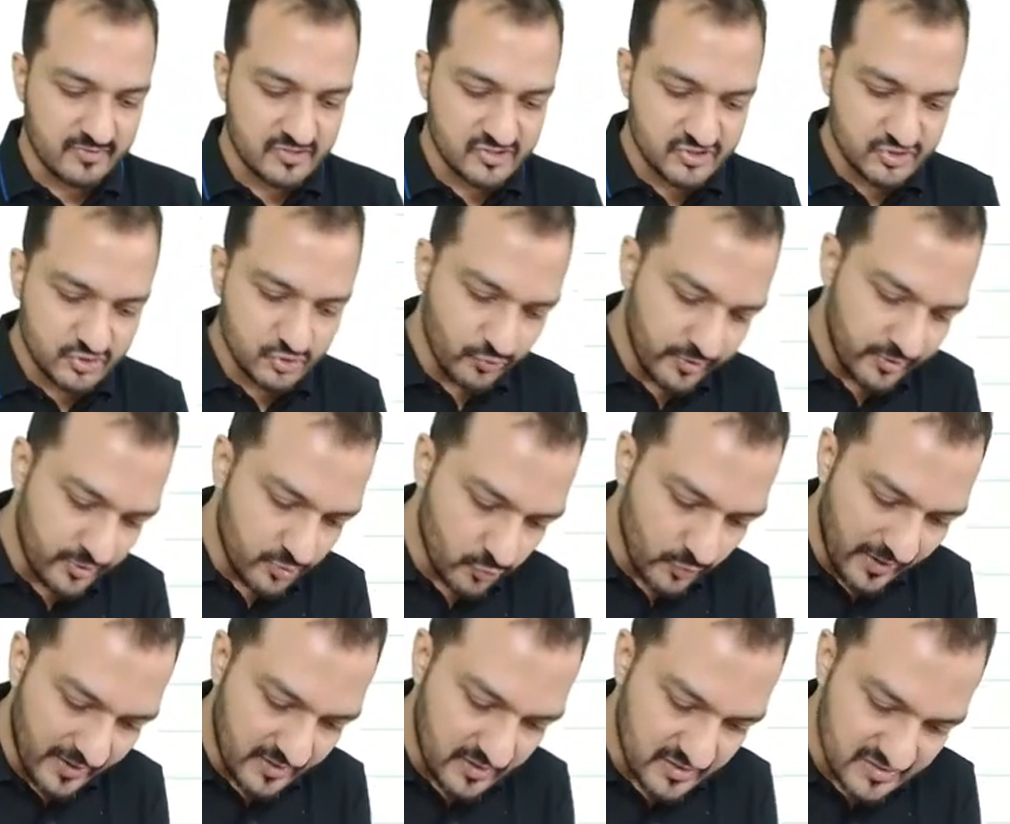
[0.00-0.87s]
is 2
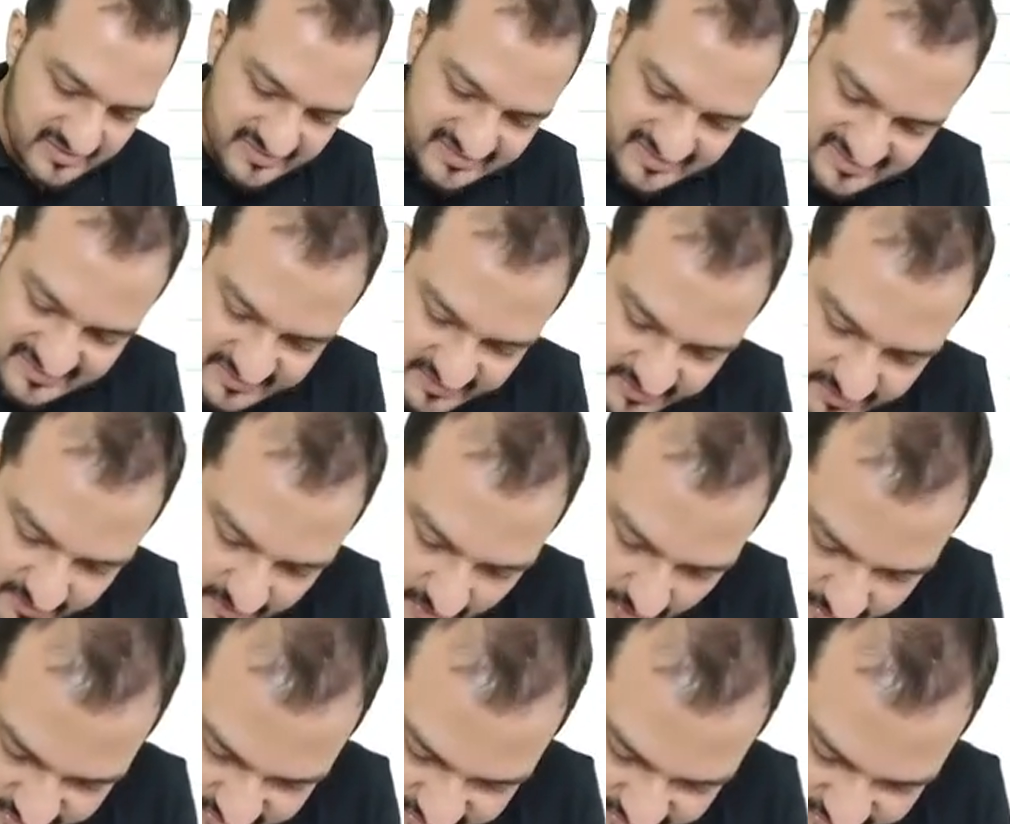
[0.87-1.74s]
into 8, 16
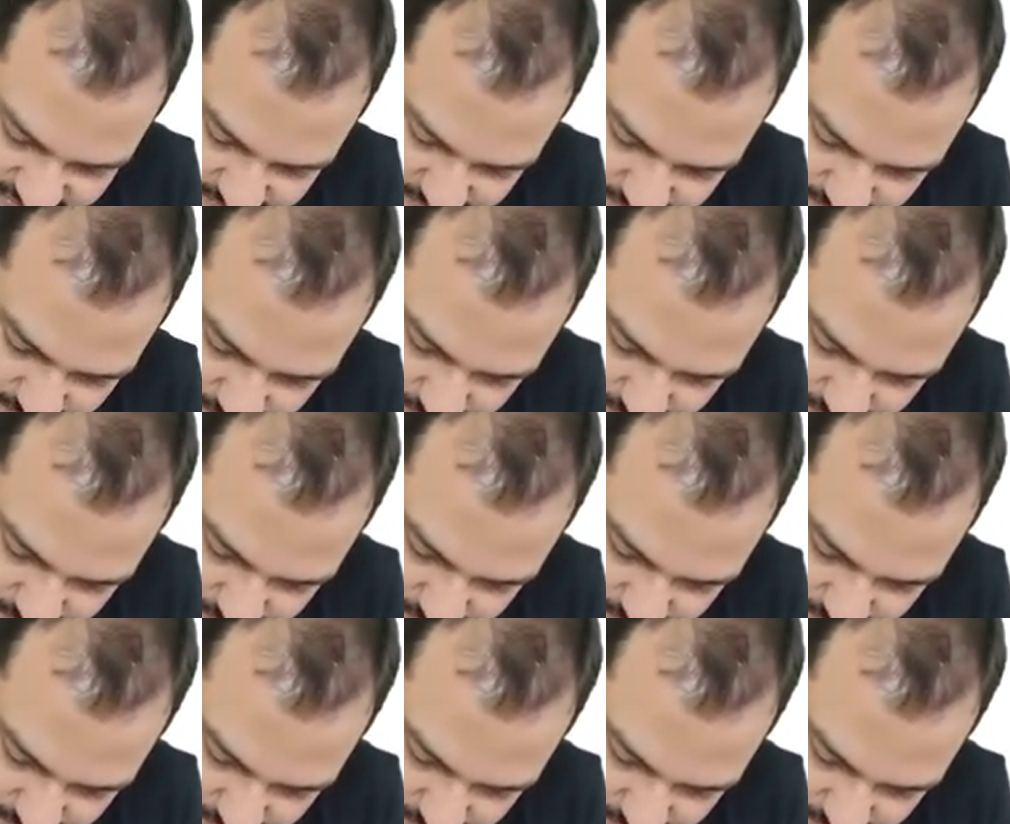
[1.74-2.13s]
hours.